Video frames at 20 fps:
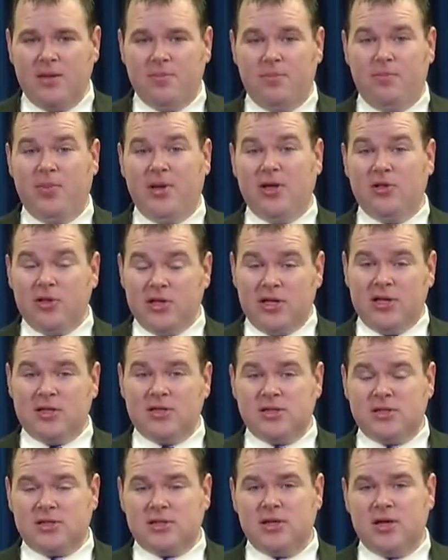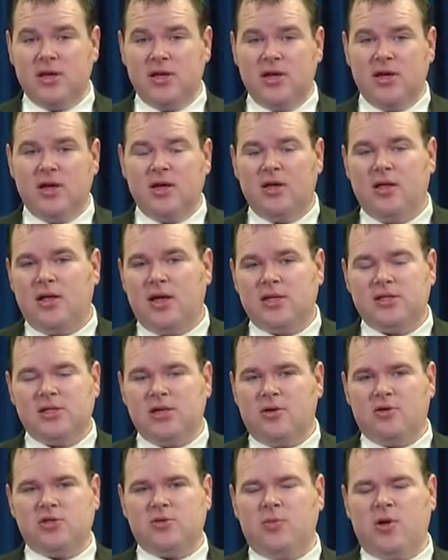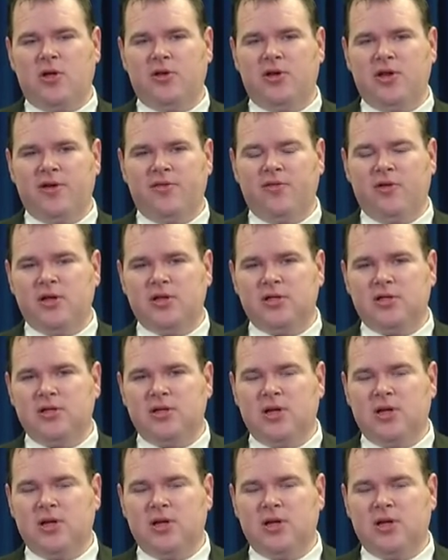billions? That's no small difference.